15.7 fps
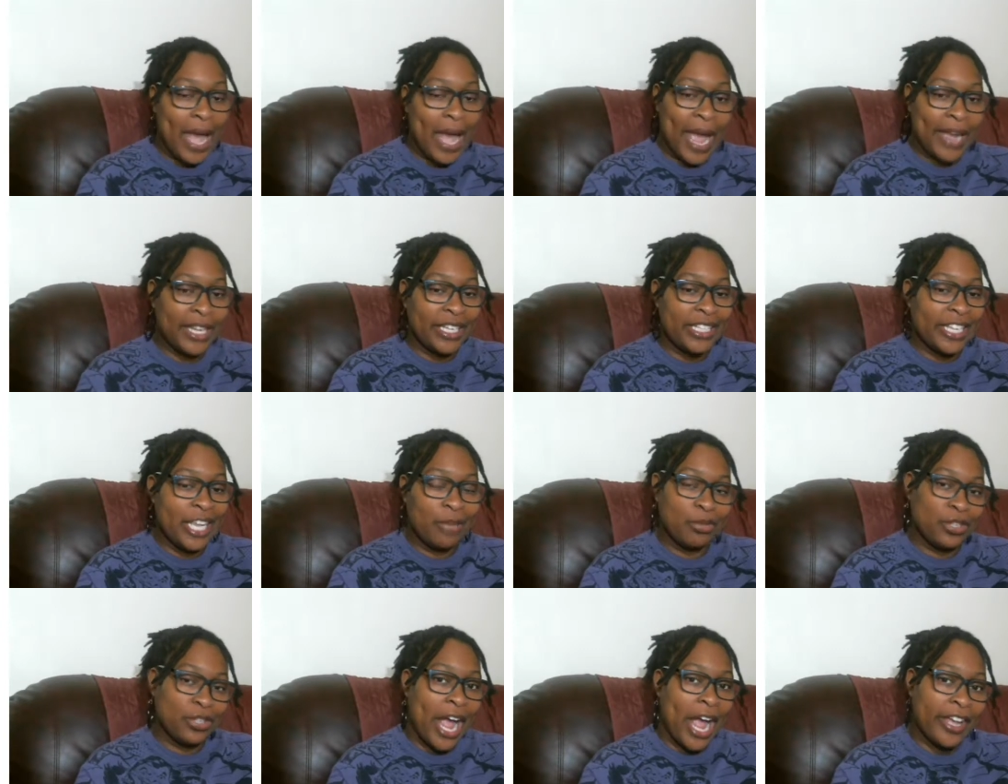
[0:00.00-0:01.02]
I didn't keep
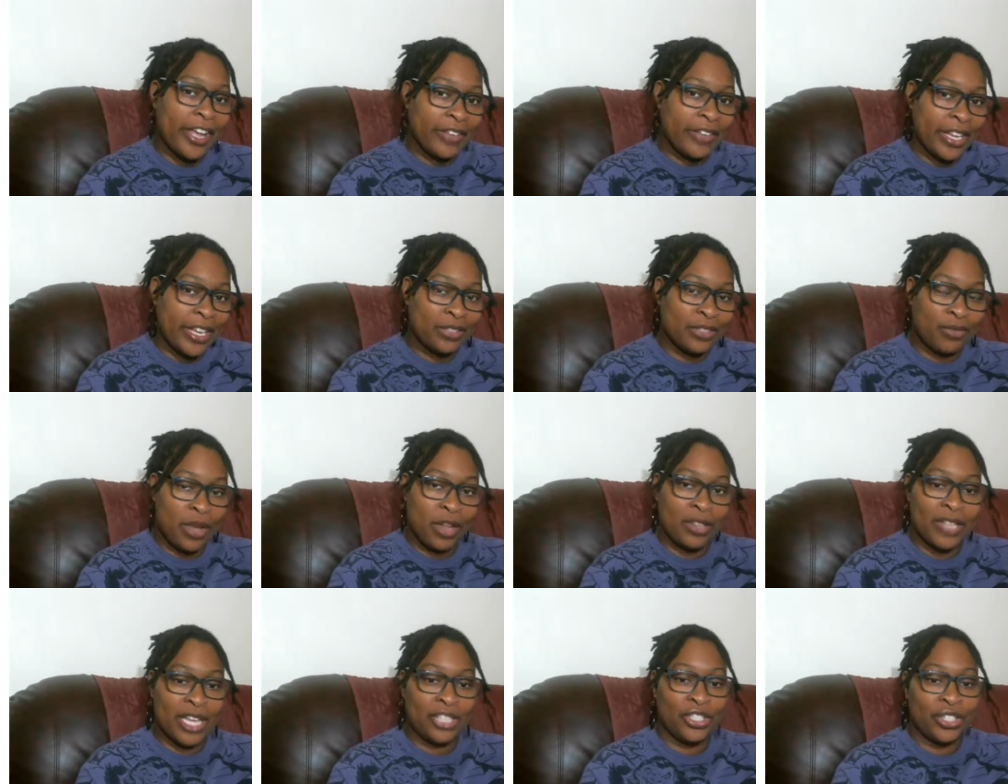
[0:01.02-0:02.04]
track of it as well
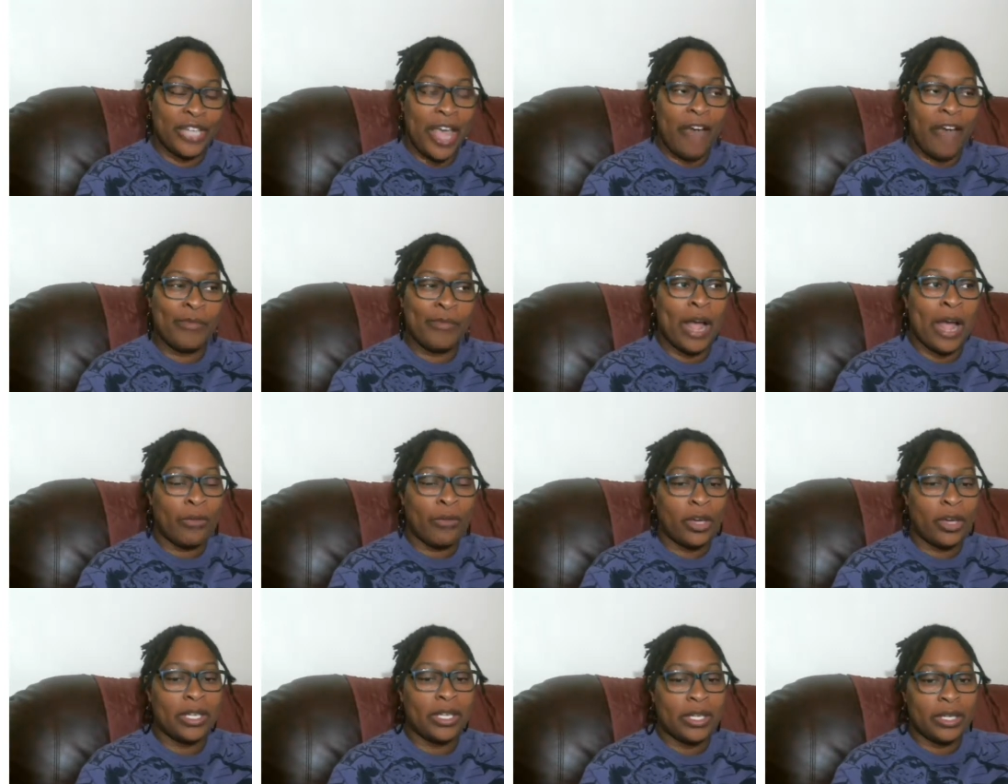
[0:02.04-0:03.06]
as I should have, but I
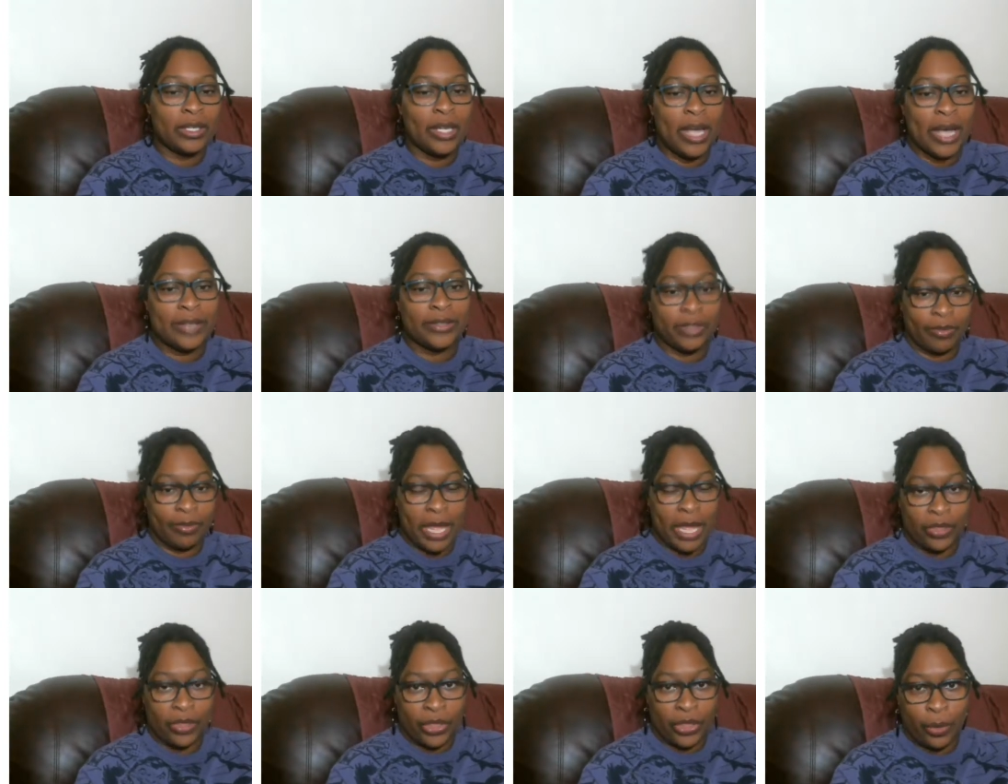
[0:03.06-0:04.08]
want to
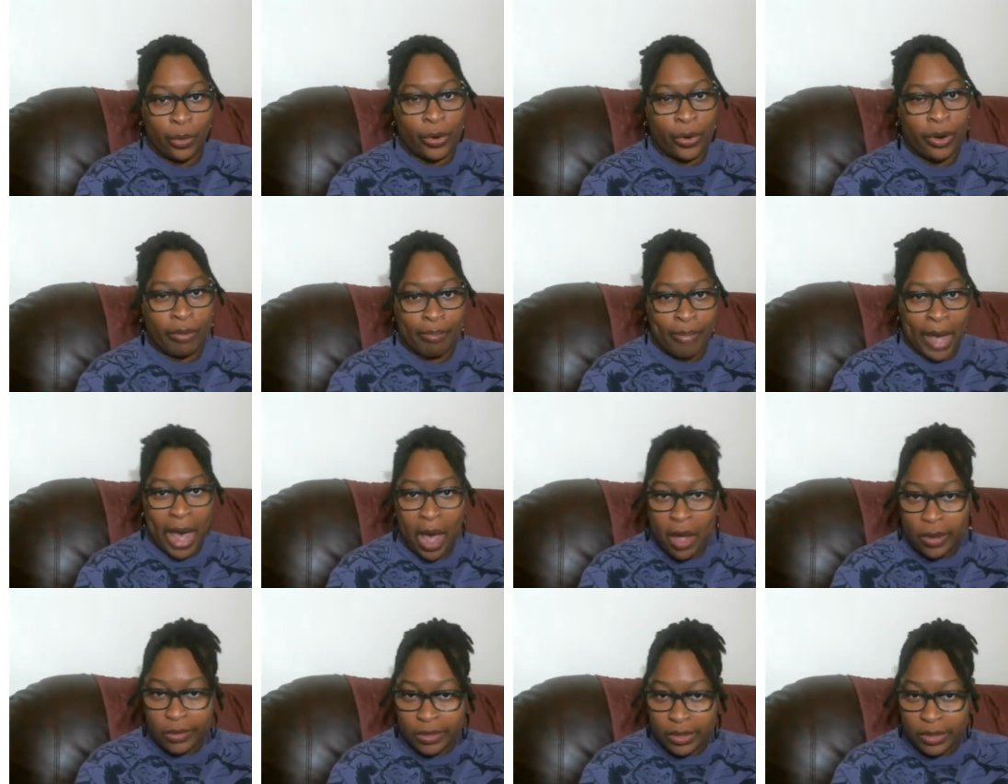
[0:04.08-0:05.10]
estimate that there were
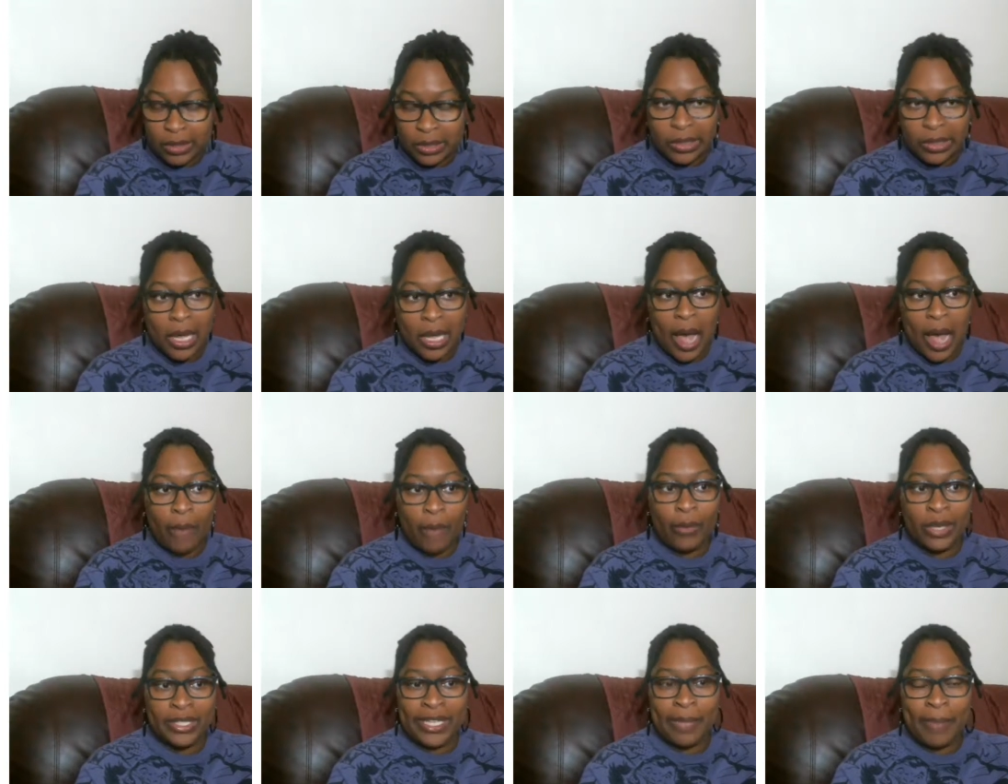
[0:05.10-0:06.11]
about I
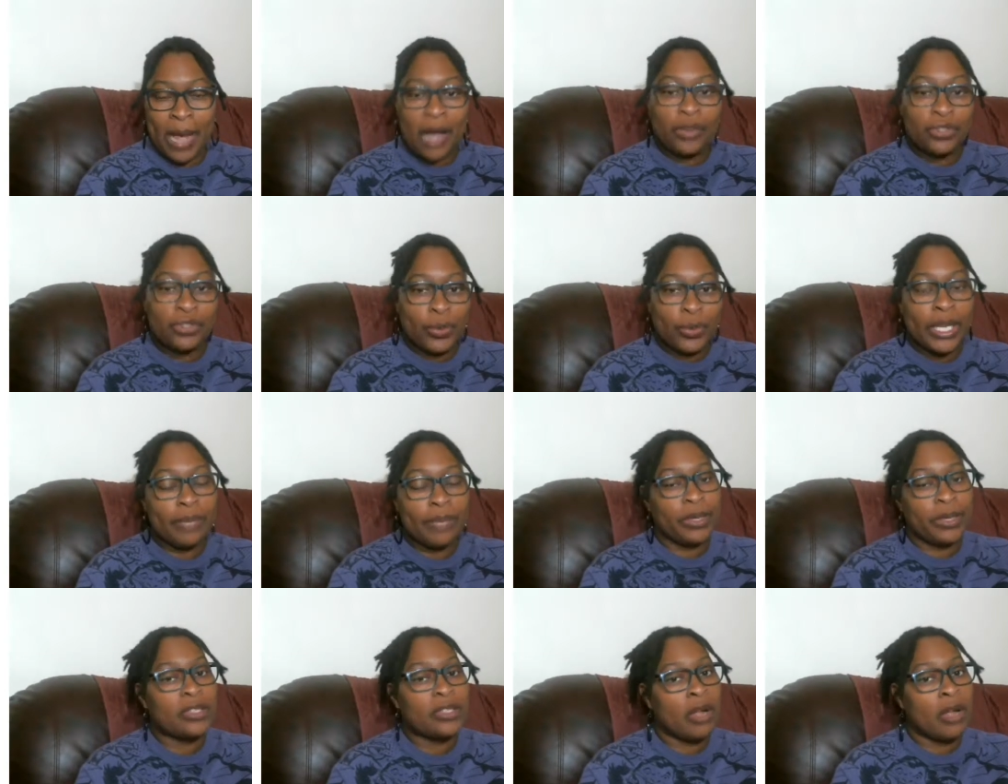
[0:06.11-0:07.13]
want to say about twenty
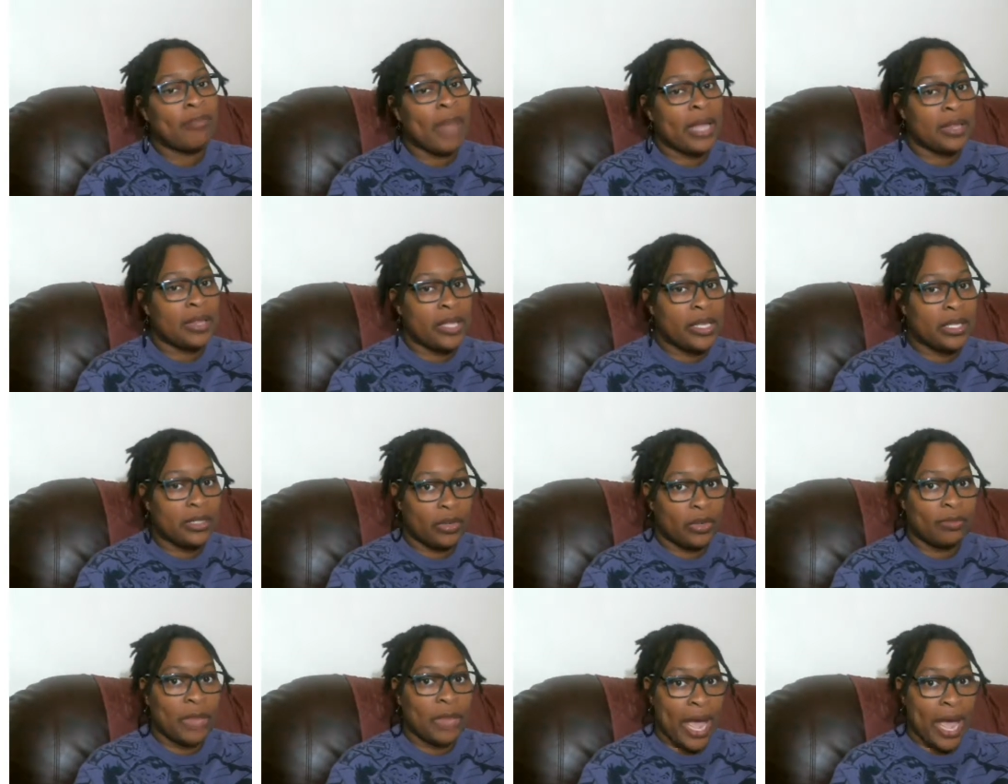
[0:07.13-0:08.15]
books on my list
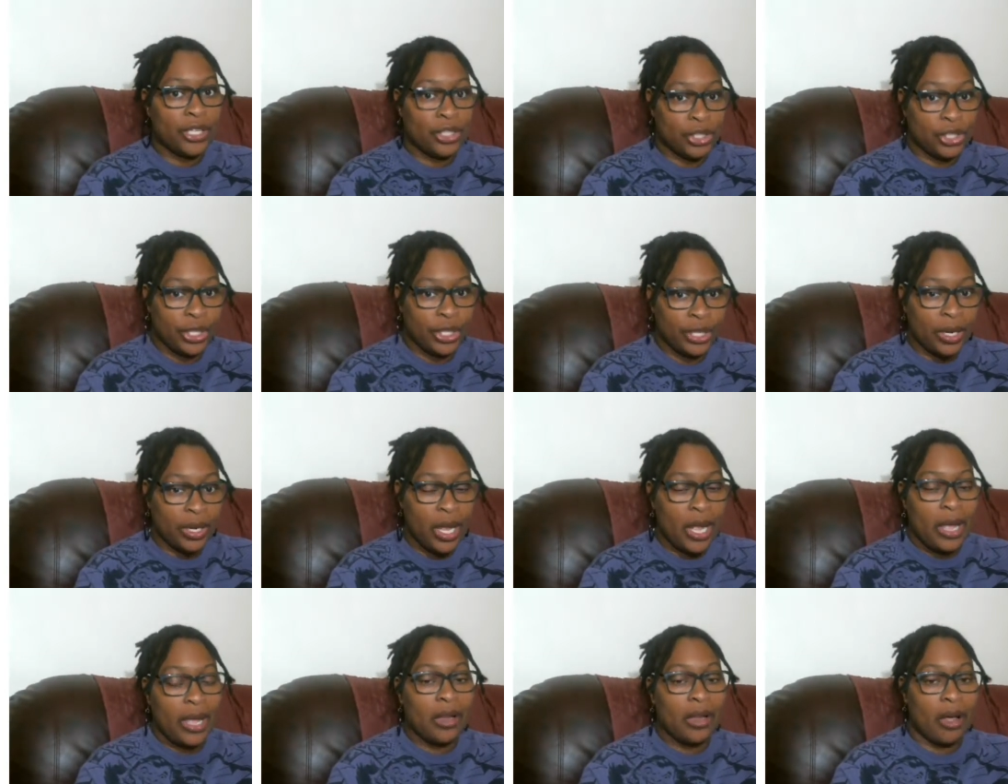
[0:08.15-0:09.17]
from last year,
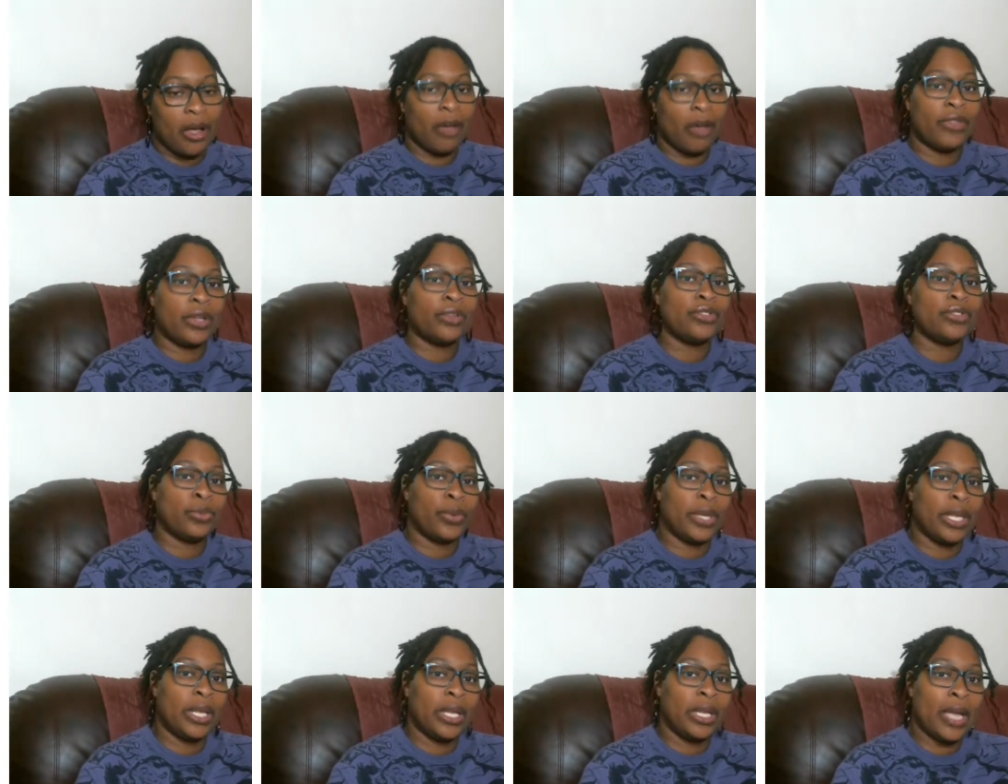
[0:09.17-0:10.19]
and of those
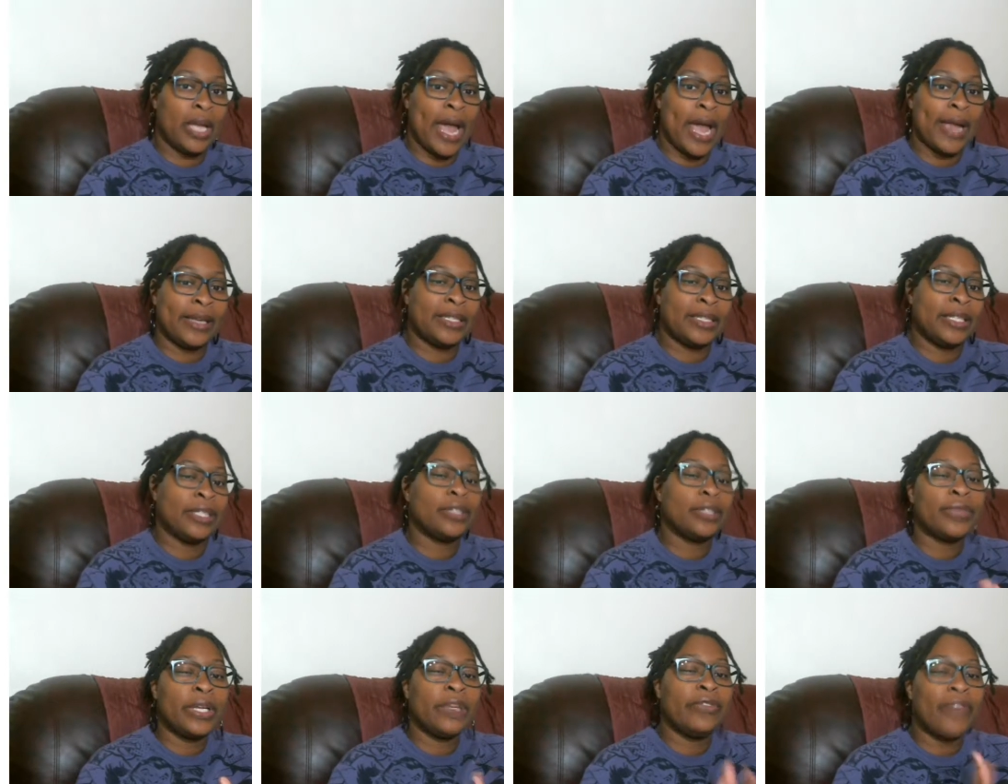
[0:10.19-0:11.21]
twenty, I didn't
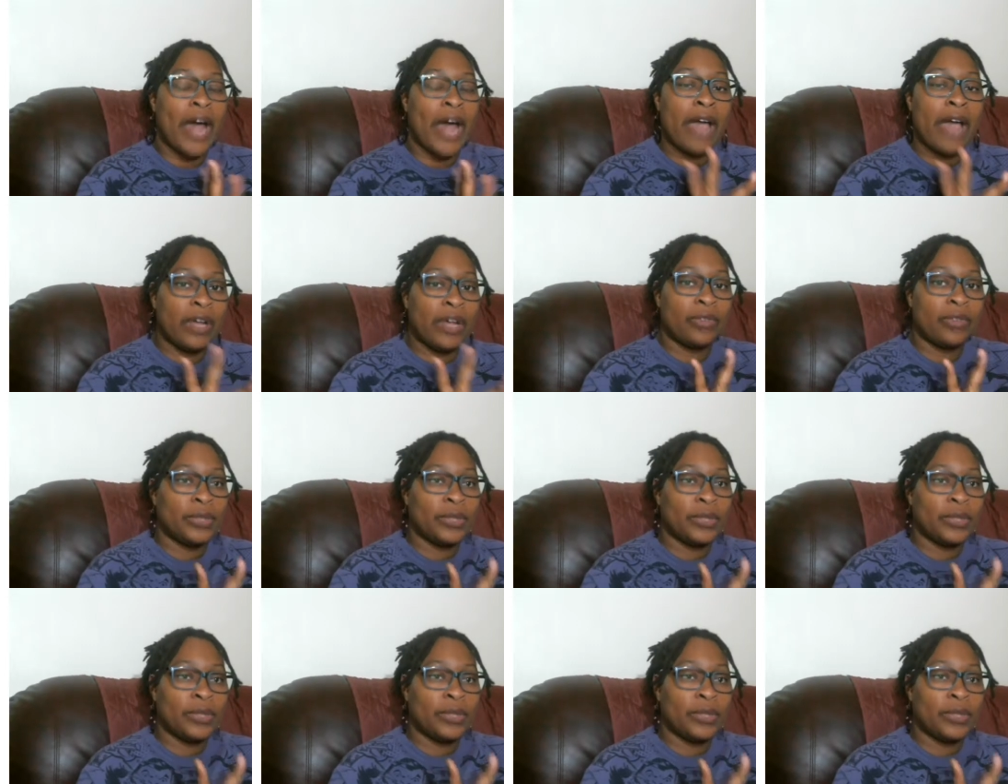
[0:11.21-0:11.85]
read five of them.